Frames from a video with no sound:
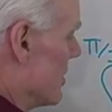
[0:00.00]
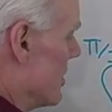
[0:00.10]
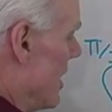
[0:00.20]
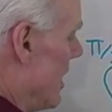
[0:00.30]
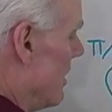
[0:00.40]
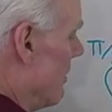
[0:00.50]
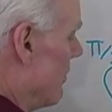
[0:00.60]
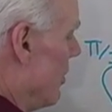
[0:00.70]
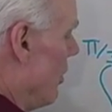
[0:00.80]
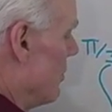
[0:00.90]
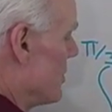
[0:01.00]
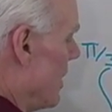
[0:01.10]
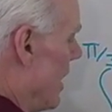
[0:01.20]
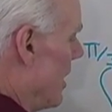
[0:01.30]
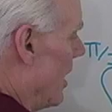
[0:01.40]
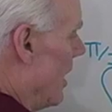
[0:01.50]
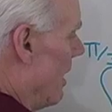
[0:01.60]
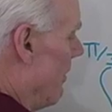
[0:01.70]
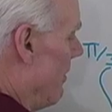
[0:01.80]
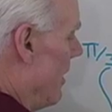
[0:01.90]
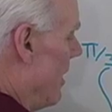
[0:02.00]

is negative cosine of